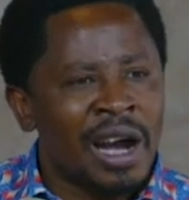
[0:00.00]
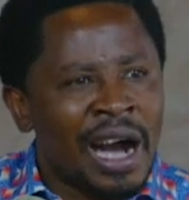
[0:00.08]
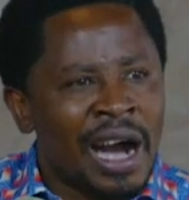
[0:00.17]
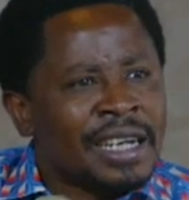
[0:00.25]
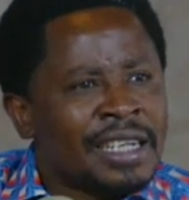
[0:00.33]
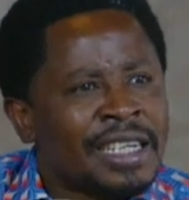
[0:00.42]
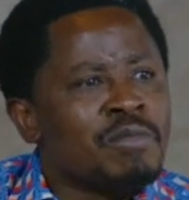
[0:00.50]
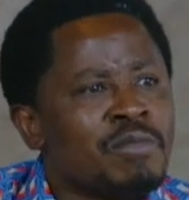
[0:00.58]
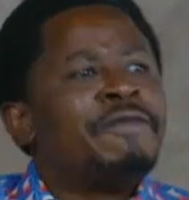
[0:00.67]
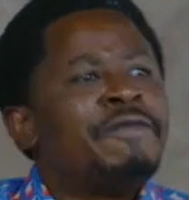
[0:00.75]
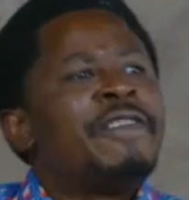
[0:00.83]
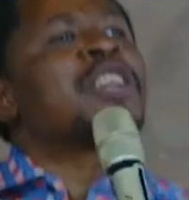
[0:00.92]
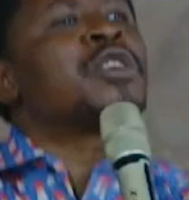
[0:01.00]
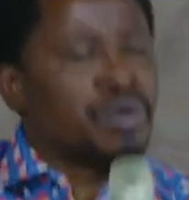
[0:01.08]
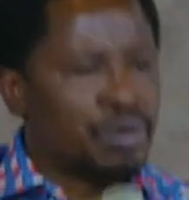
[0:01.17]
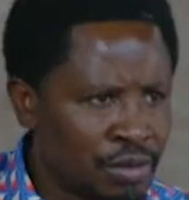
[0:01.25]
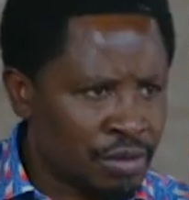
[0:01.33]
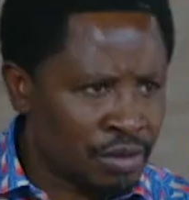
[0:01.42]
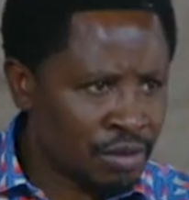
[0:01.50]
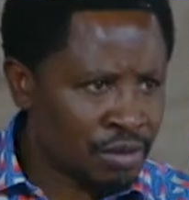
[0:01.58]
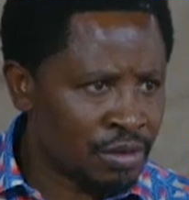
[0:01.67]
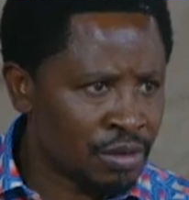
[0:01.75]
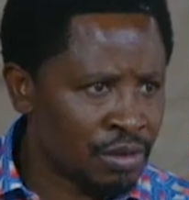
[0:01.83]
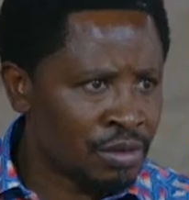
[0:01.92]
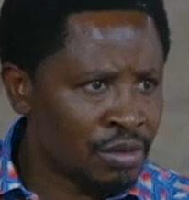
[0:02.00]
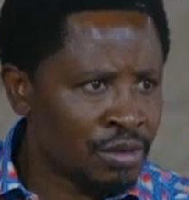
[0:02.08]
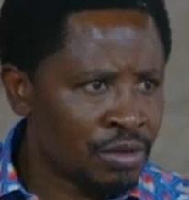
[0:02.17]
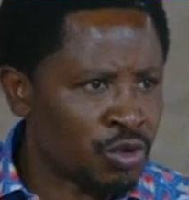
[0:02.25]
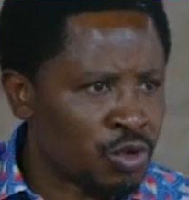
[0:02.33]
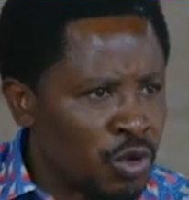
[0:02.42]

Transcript: adding more value to